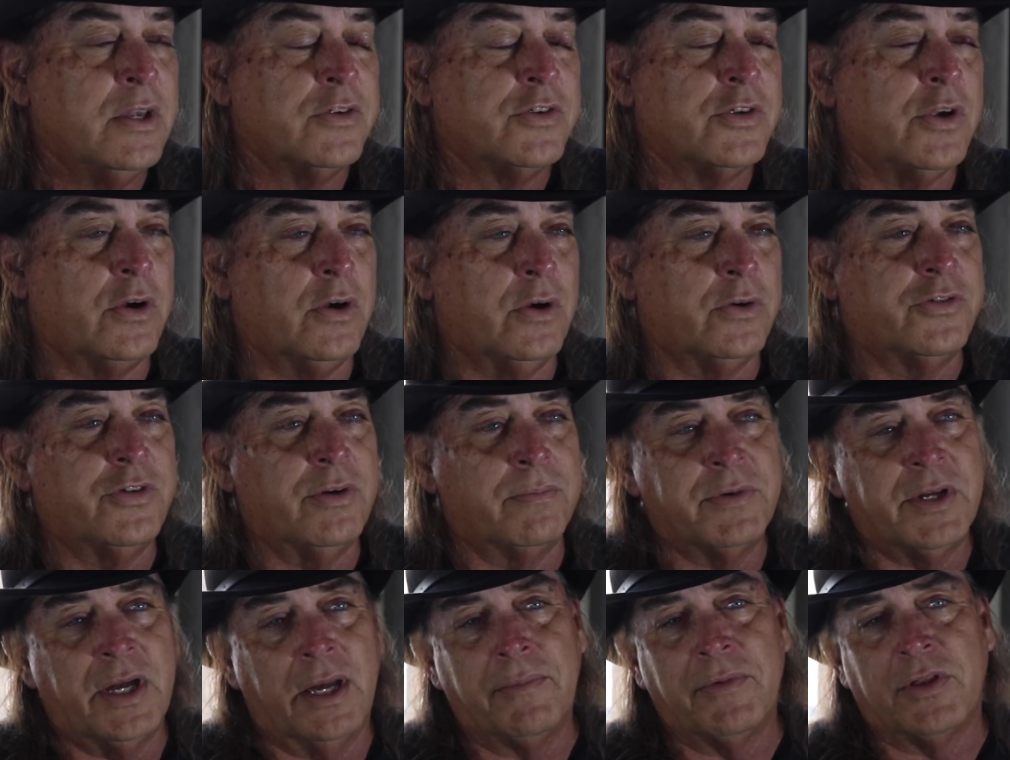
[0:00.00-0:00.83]
So
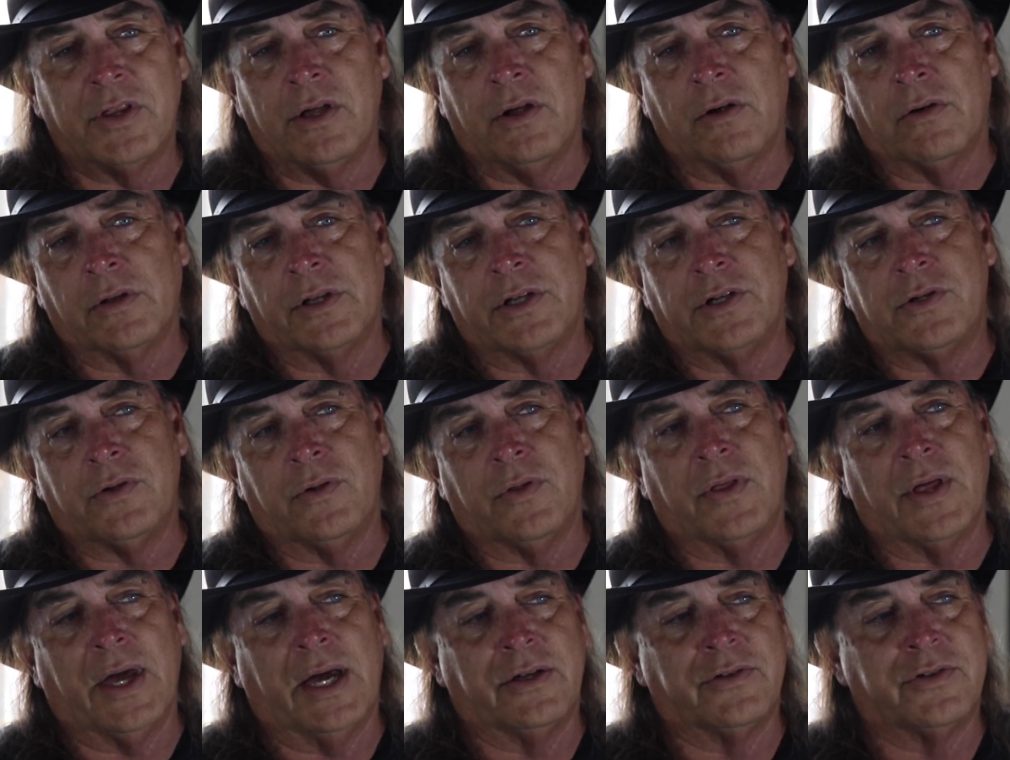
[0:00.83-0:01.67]
sometime in the early
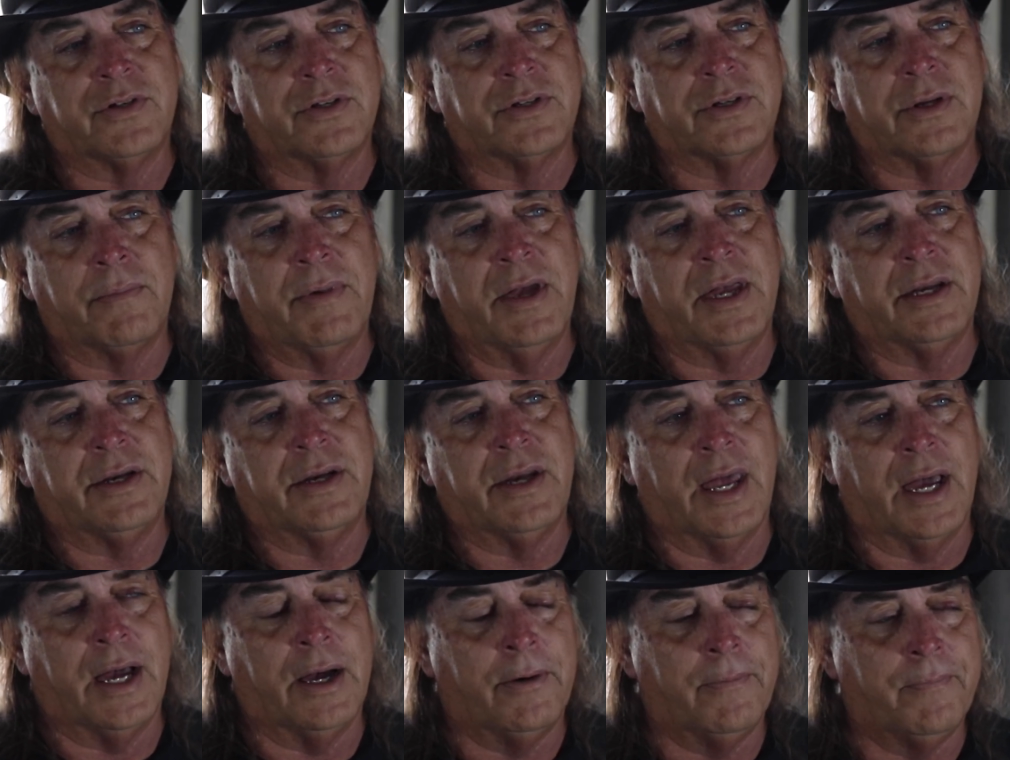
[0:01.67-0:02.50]
2000s, I'm
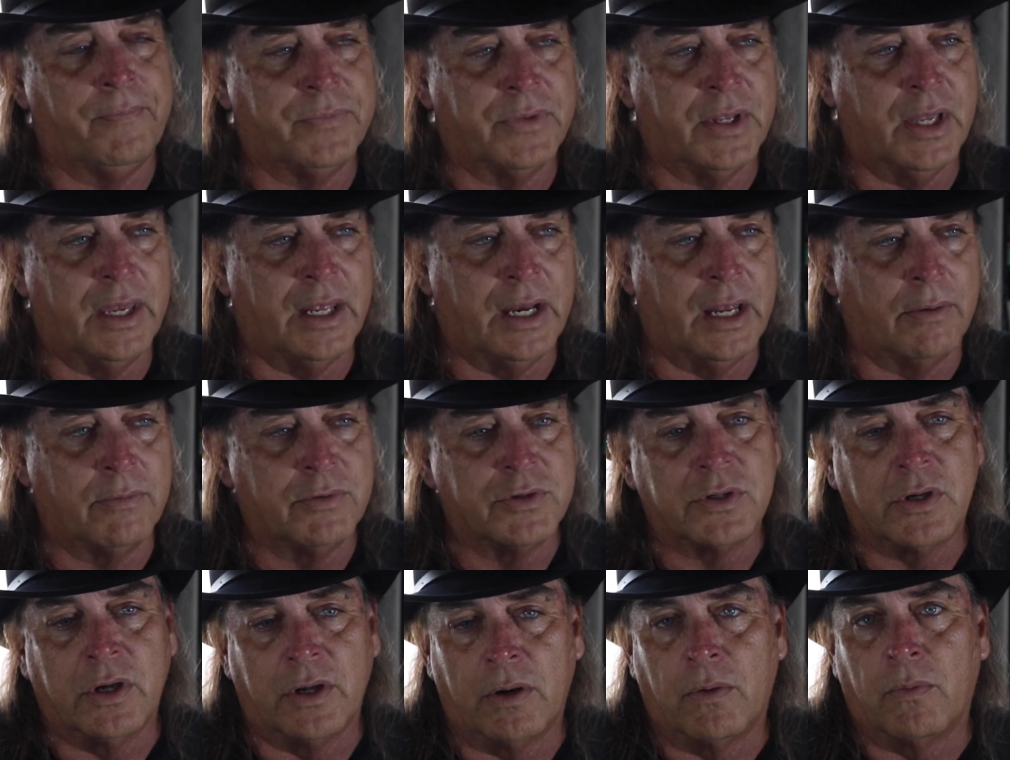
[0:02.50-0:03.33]
heading out and I
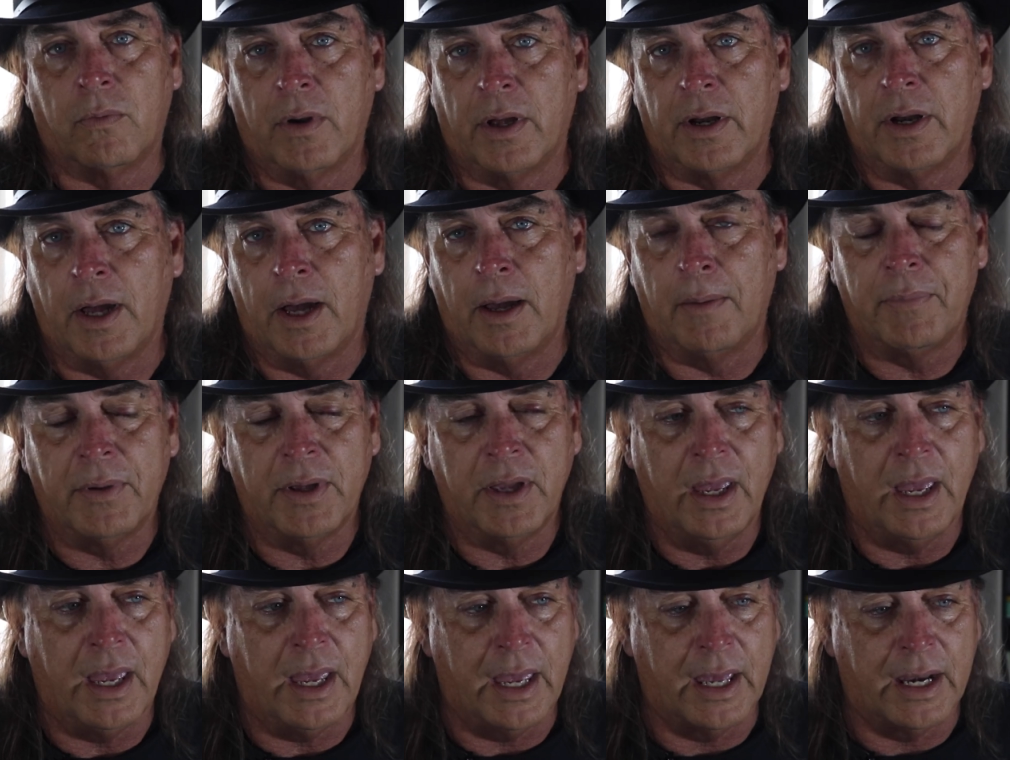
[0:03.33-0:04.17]
was going to run up
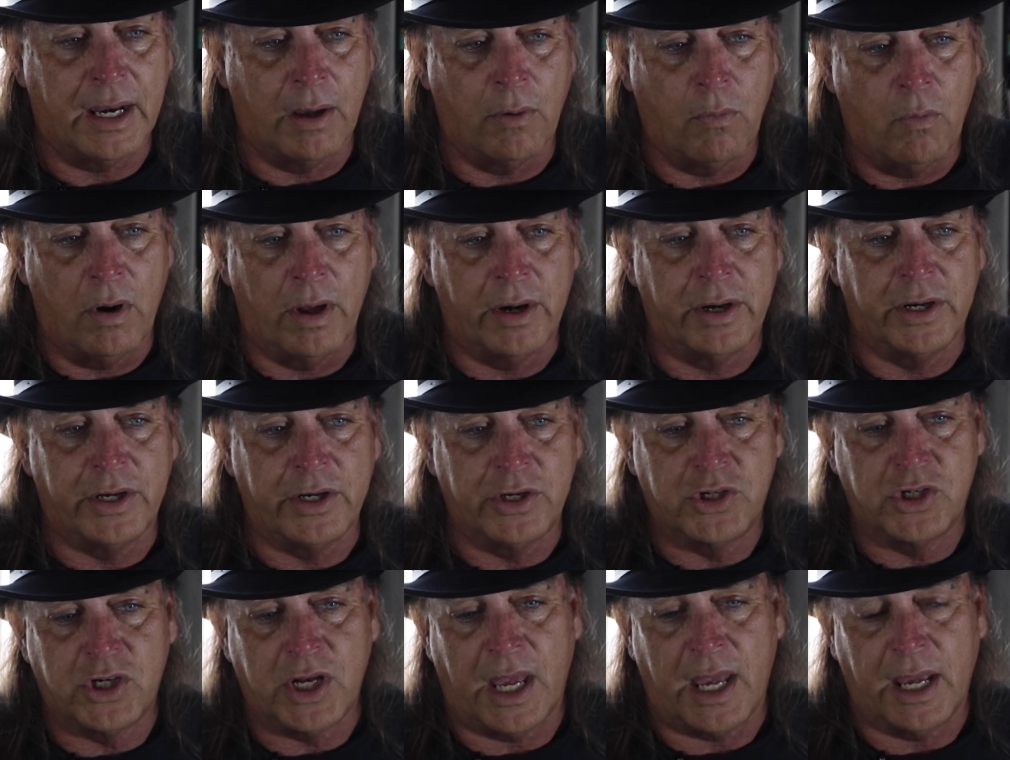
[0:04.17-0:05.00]
and I wanted
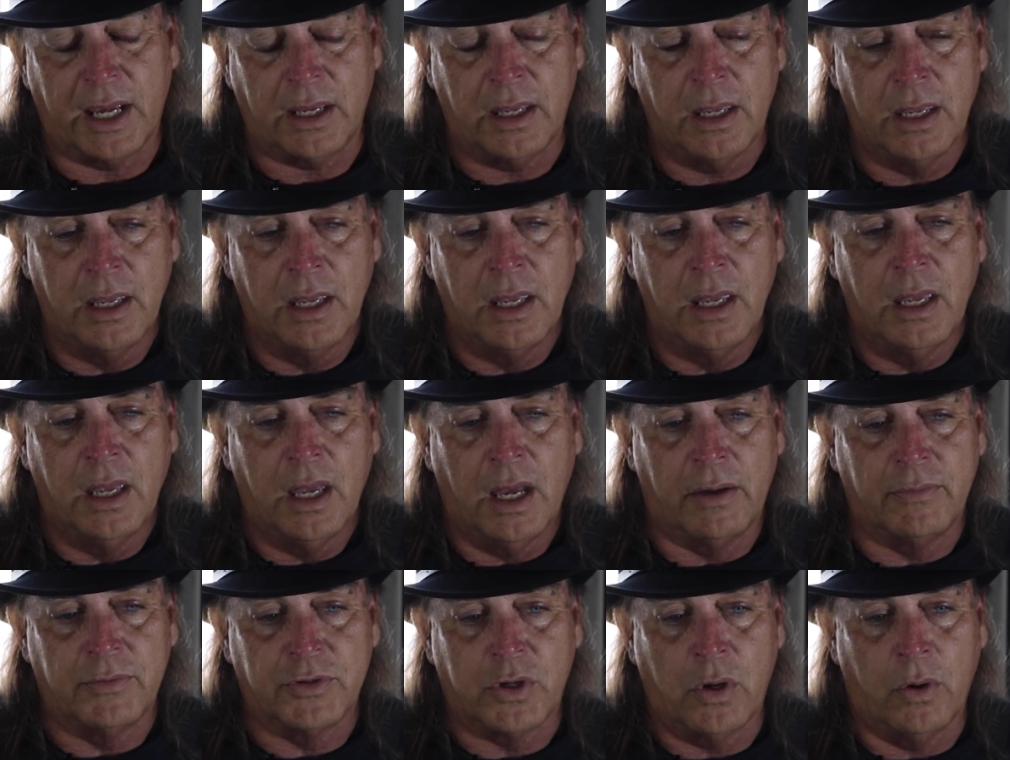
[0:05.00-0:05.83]
to check.
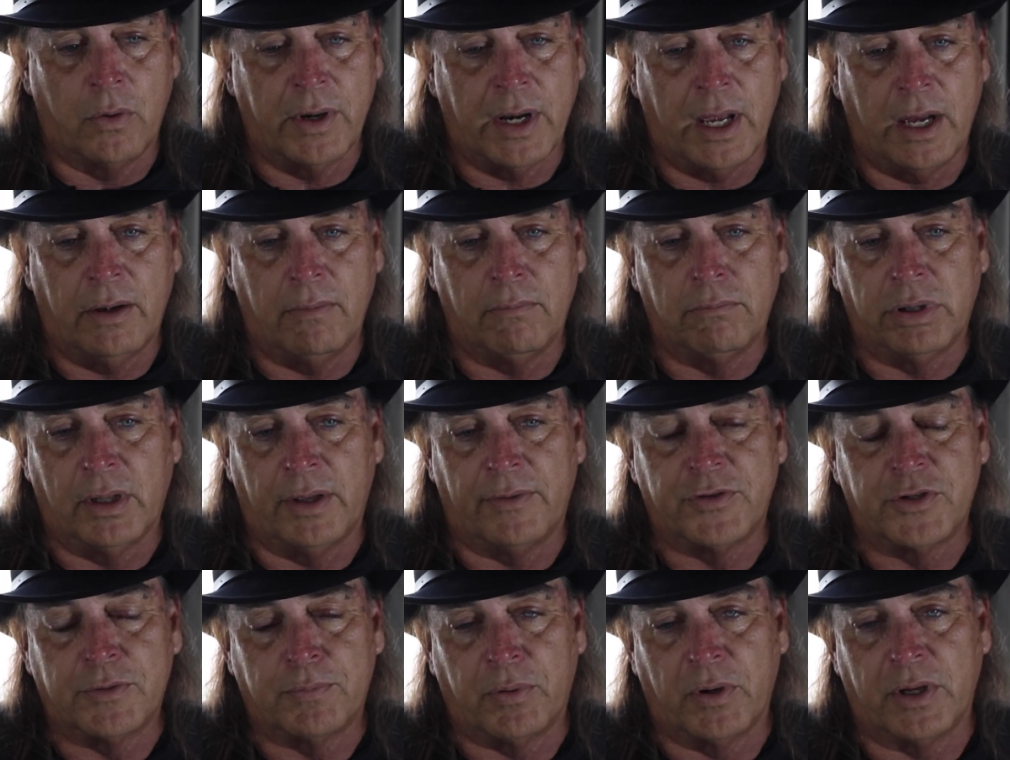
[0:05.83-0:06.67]
I was going out
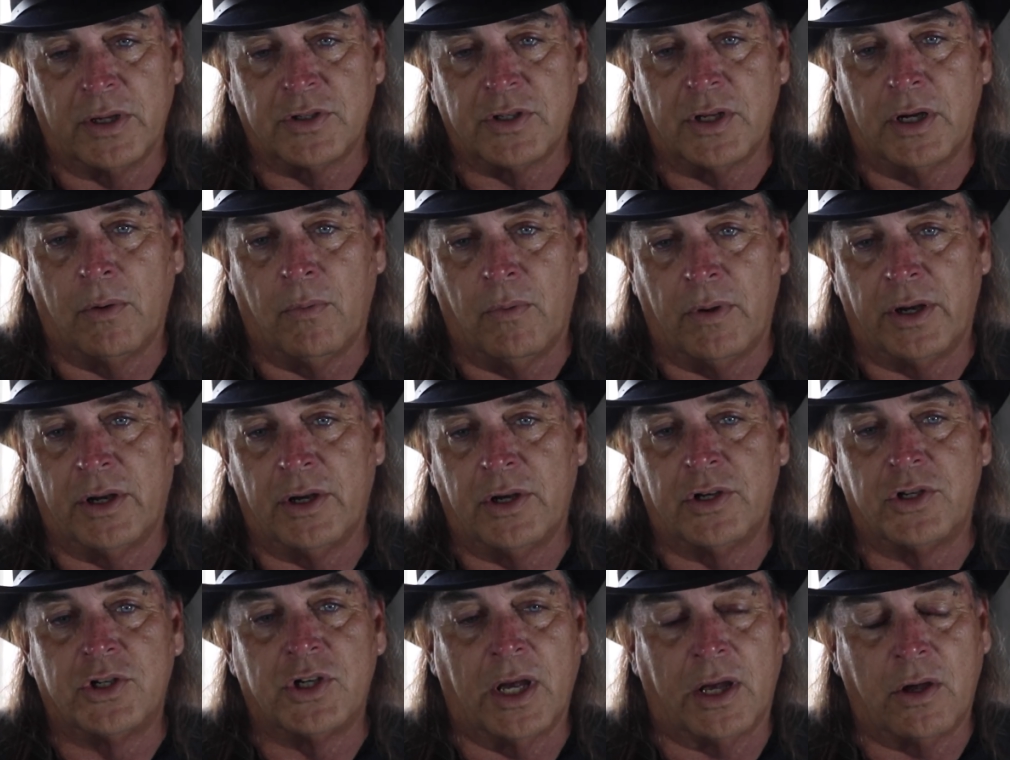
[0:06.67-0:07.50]
Bluff Springs and I
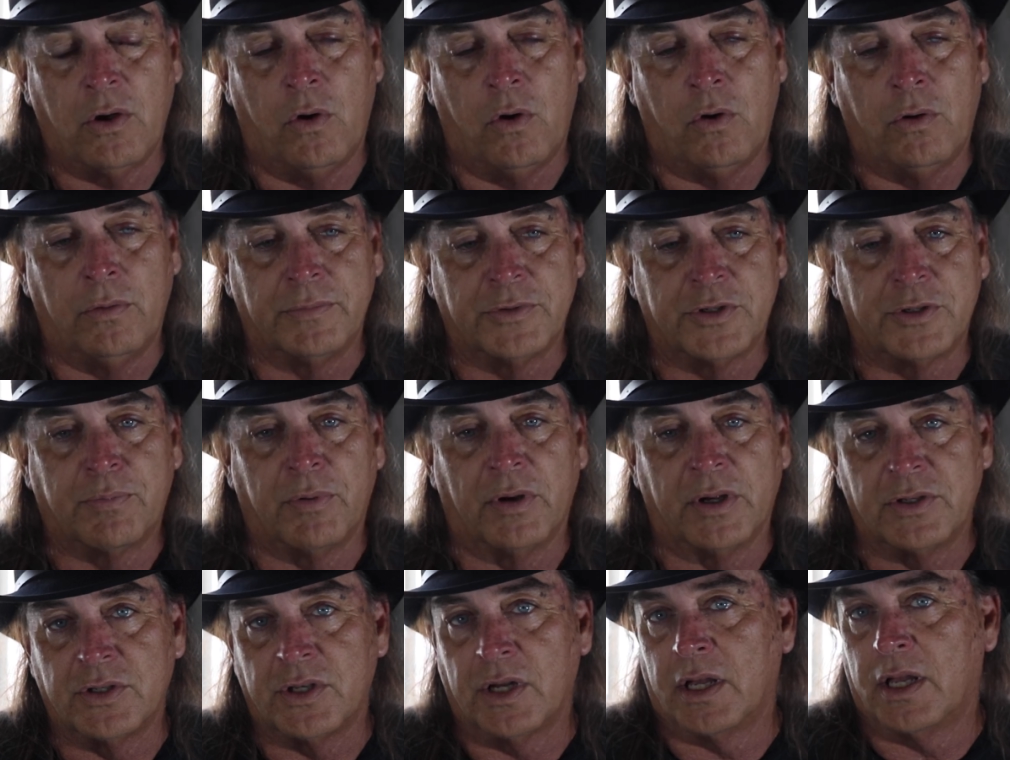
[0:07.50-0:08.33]
wanted to check Holmes
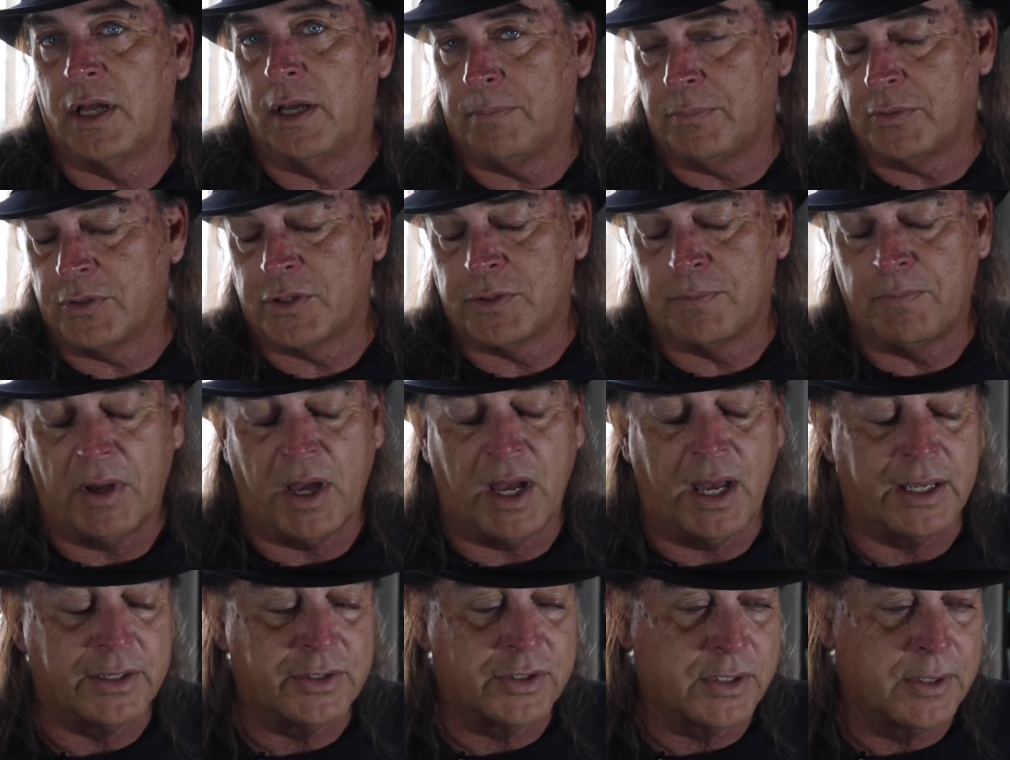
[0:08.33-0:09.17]
Springs in a couple
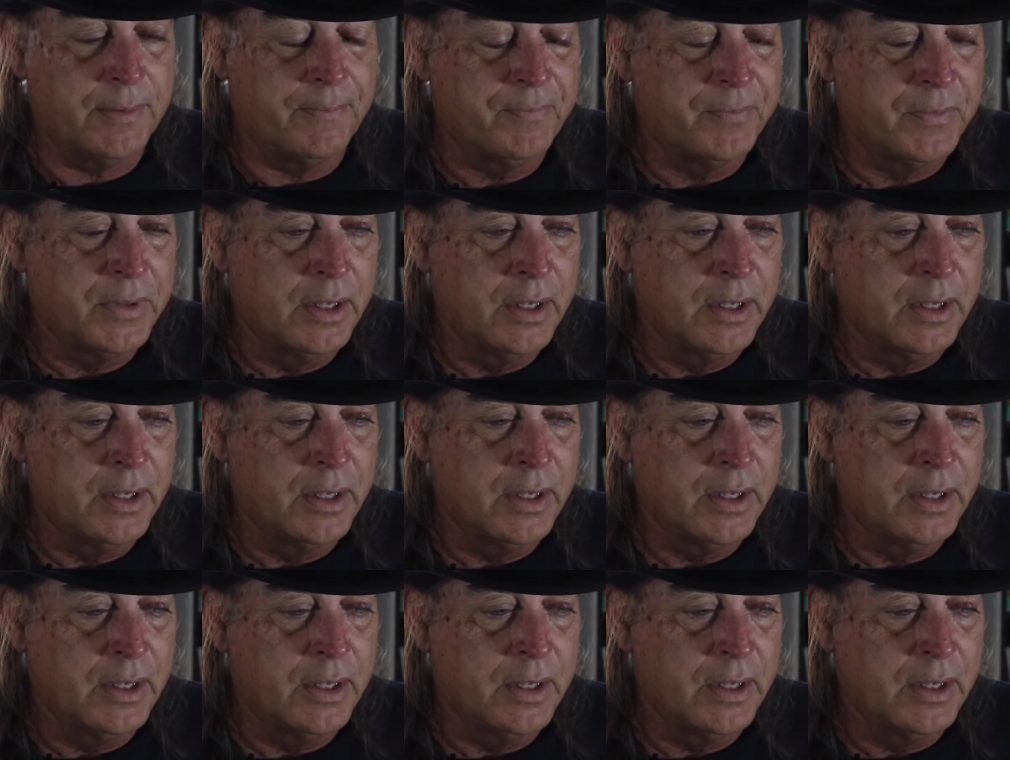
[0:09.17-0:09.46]
spots.